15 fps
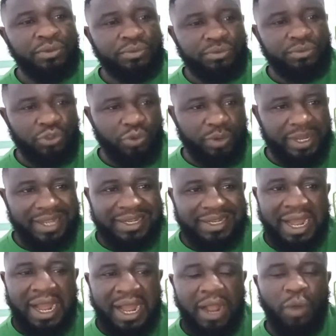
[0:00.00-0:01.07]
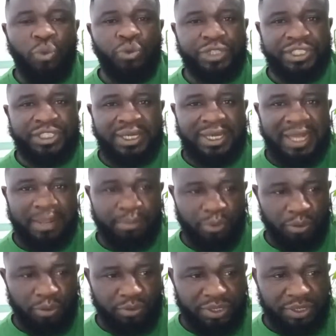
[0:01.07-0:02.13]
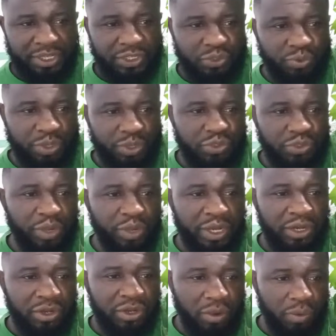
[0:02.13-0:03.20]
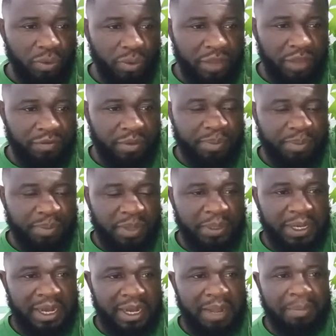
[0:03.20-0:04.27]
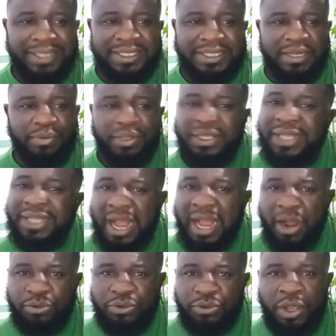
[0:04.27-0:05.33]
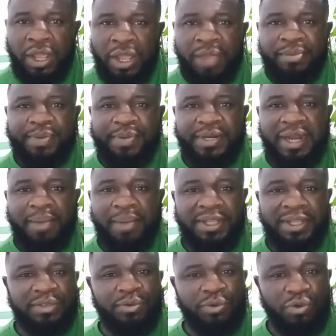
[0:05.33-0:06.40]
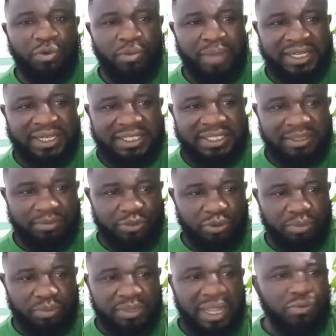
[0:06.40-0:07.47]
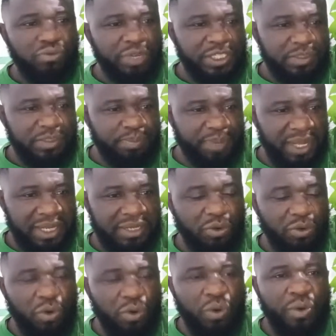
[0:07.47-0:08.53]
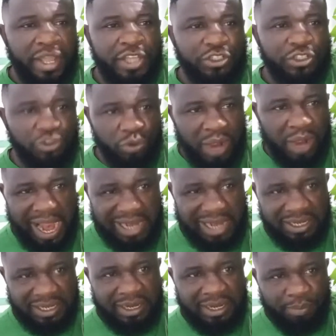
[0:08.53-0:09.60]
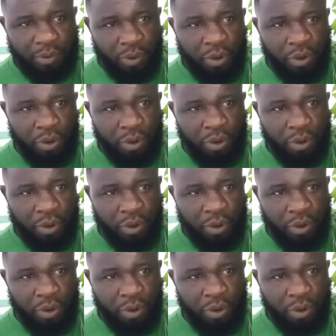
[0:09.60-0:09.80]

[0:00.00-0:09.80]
together with lemon is going to go a long way for people that are battling with gout, people that are battling with rheumatism, sometimes waist pain, OH or heart labor,